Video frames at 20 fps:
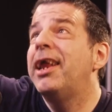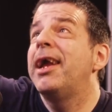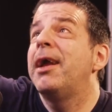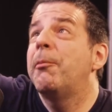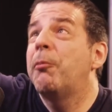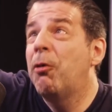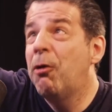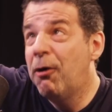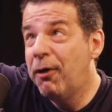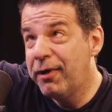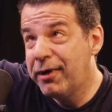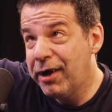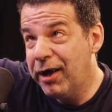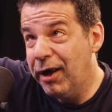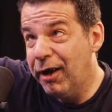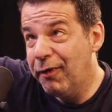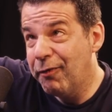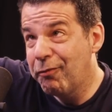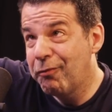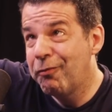
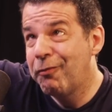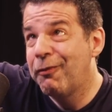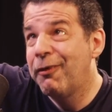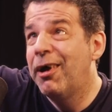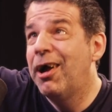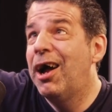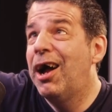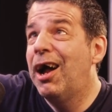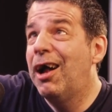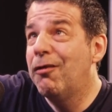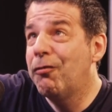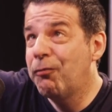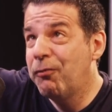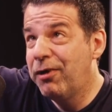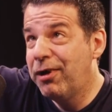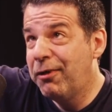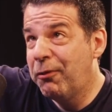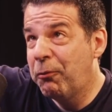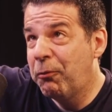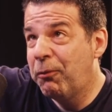Perkins, as we
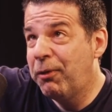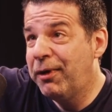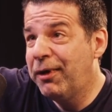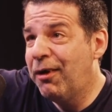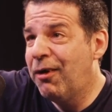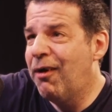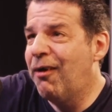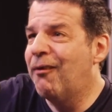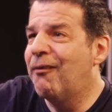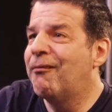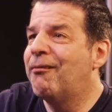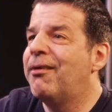we know,